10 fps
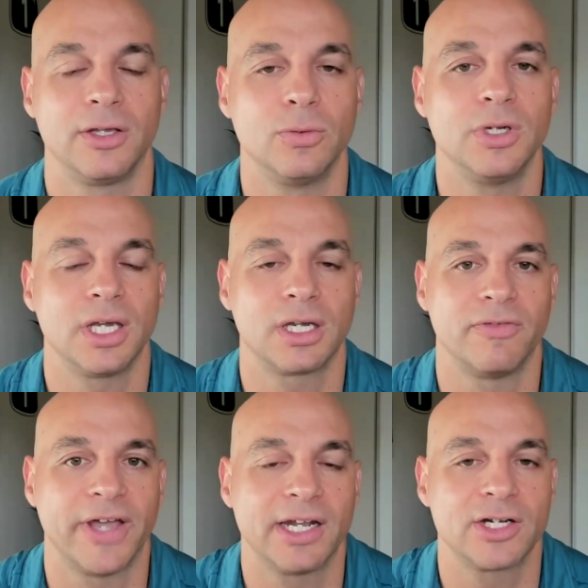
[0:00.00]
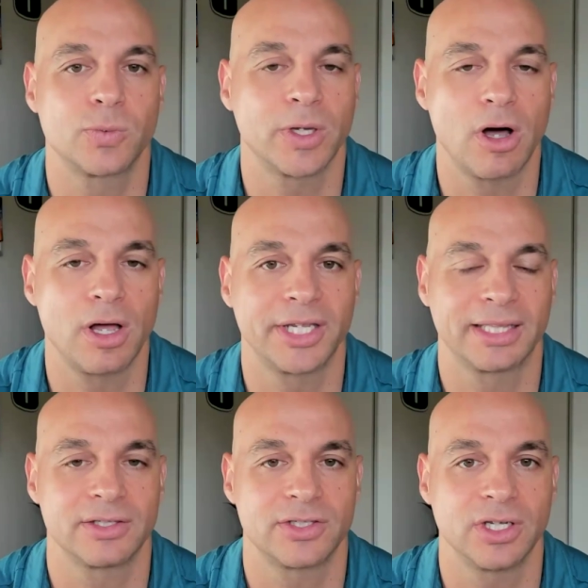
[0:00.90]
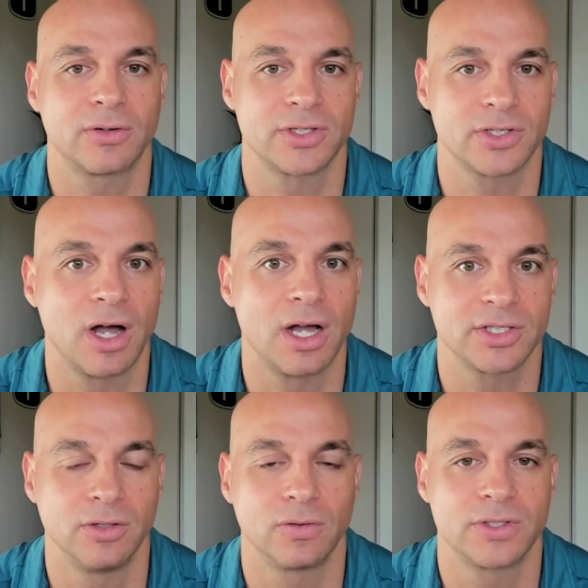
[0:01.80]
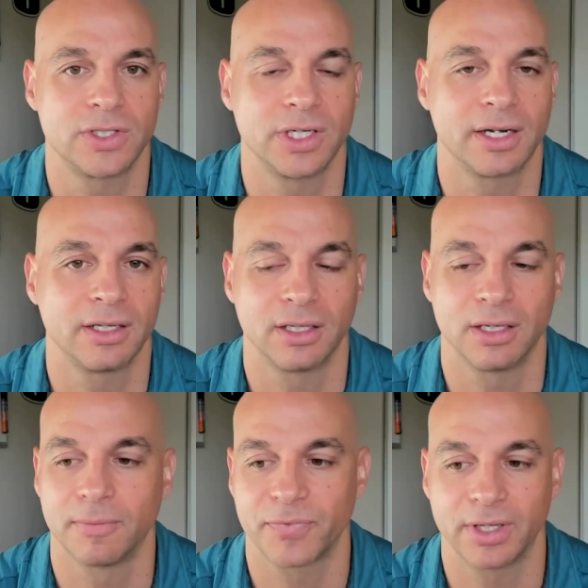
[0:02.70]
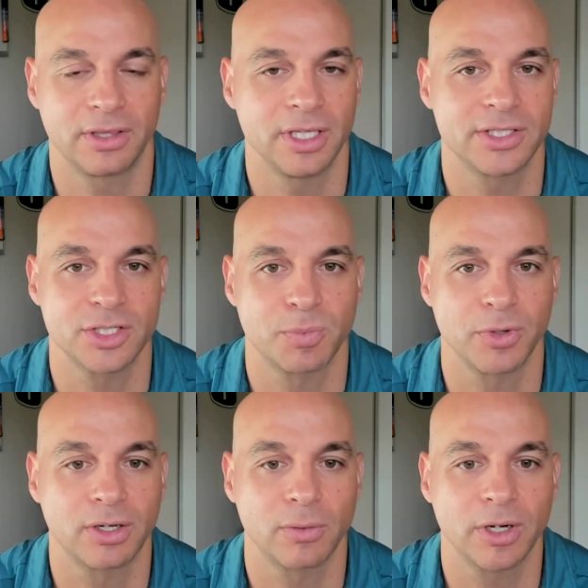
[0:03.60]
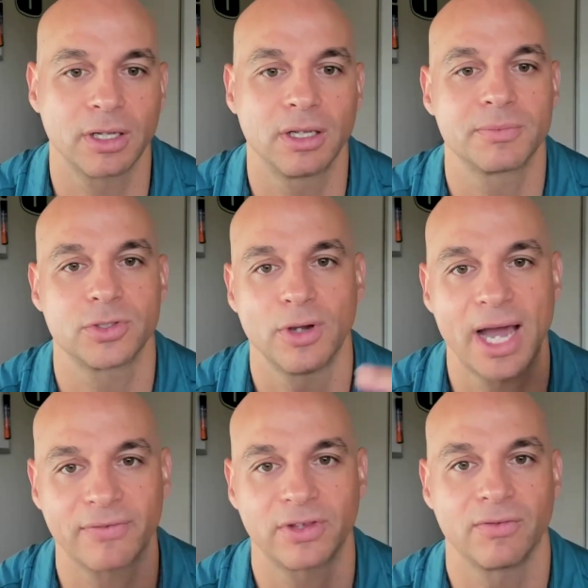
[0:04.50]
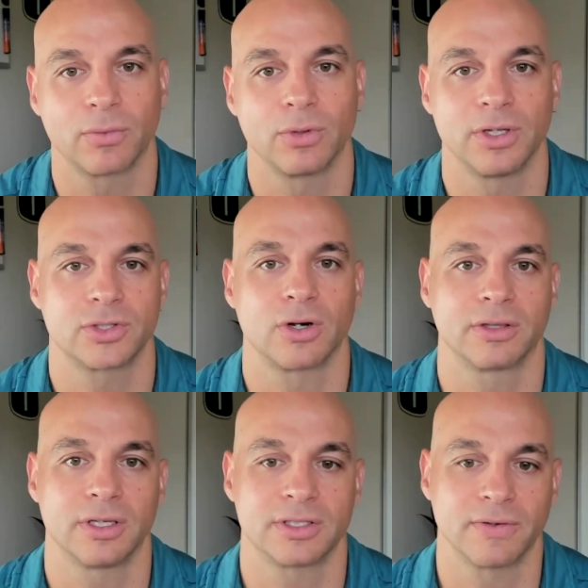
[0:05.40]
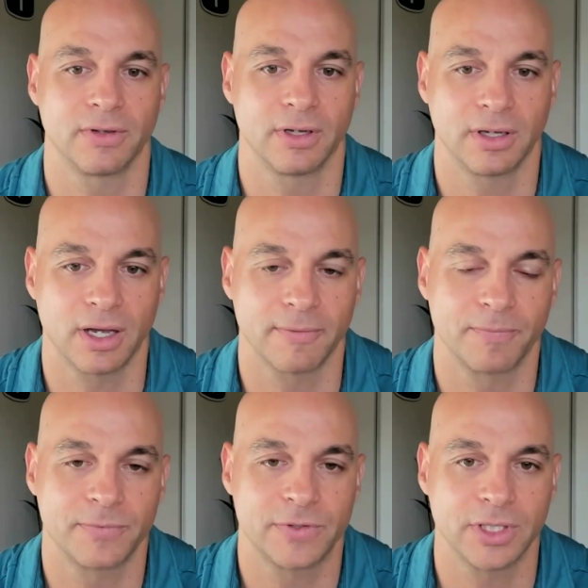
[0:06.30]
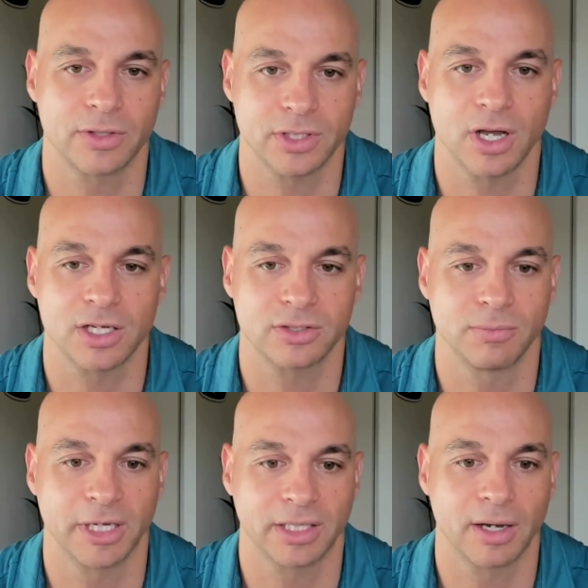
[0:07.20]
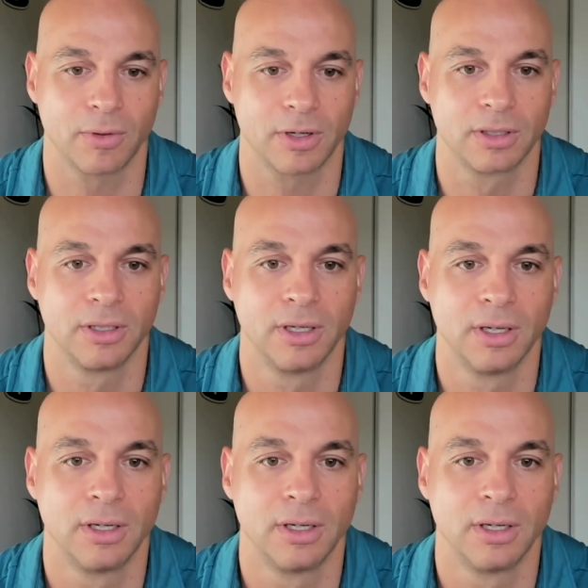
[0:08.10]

a unique advantage. We call that the secret sauce, and you can see that in the thesis pre-curriculum. So you have to have a really strong thesis, secret sauce to make that work.